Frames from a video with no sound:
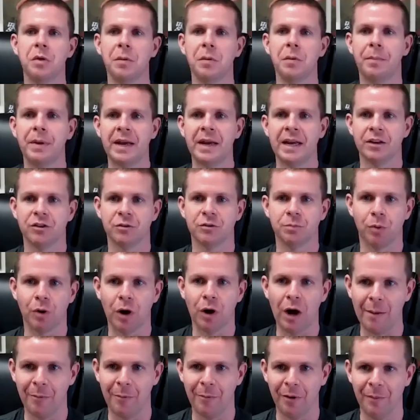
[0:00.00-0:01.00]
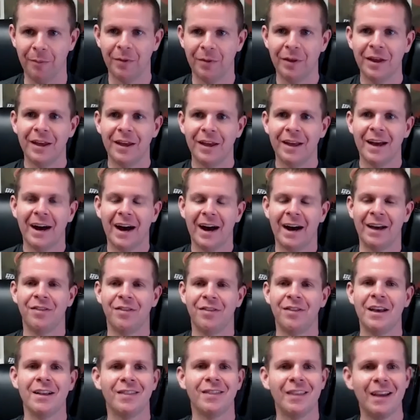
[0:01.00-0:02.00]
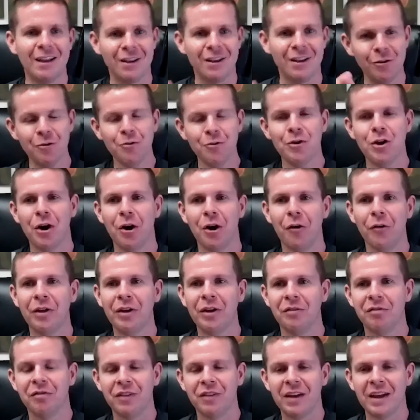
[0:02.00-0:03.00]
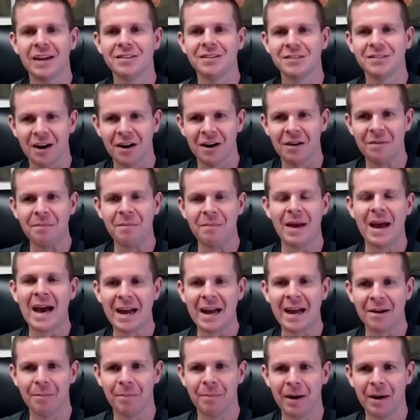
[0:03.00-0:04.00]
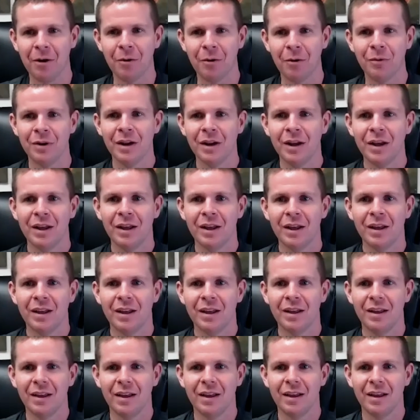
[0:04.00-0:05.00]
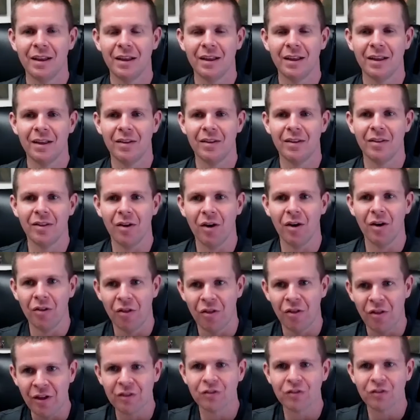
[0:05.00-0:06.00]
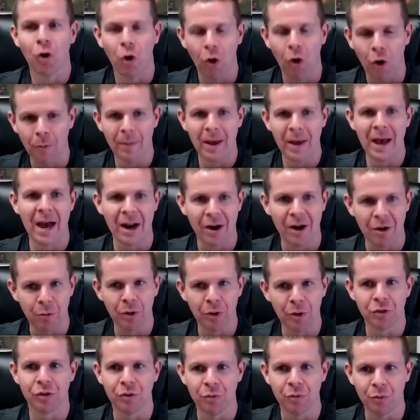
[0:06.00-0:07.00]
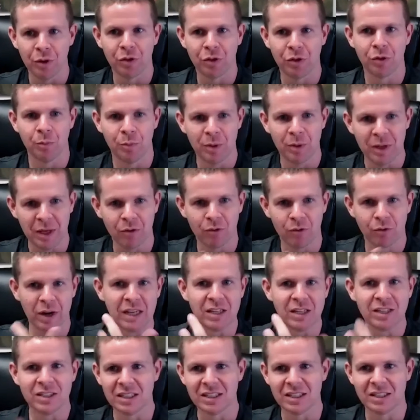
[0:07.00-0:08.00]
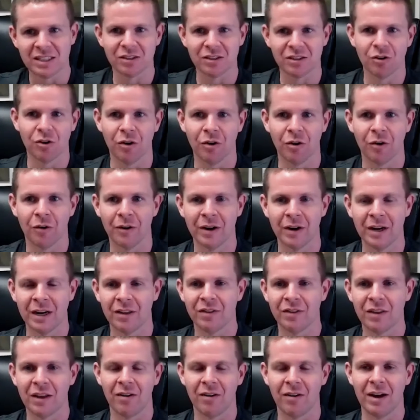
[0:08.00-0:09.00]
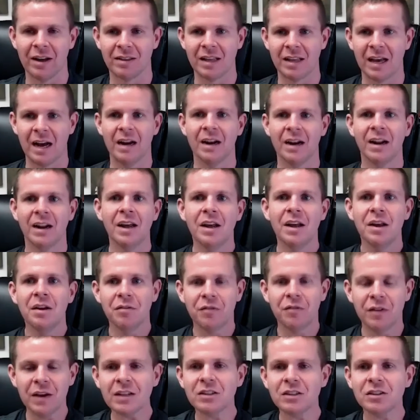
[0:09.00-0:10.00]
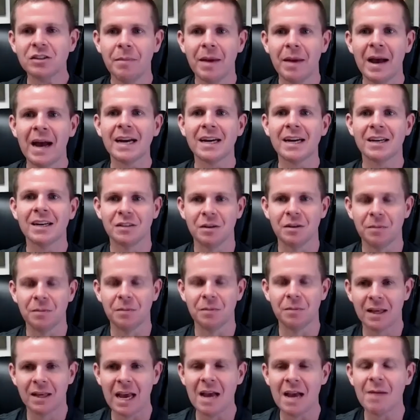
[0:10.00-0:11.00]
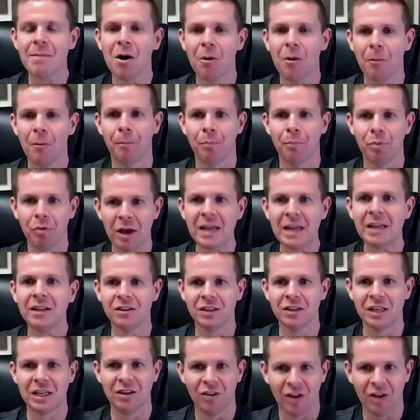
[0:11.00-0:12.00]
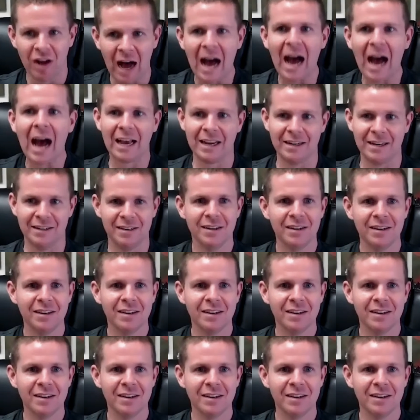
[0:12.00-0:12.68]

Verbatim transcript: the biggest problem. I think that you know that fans aren't mad about this whole matter with with being racist or, or anything like that. Fans are mad because he came out and blatantly lied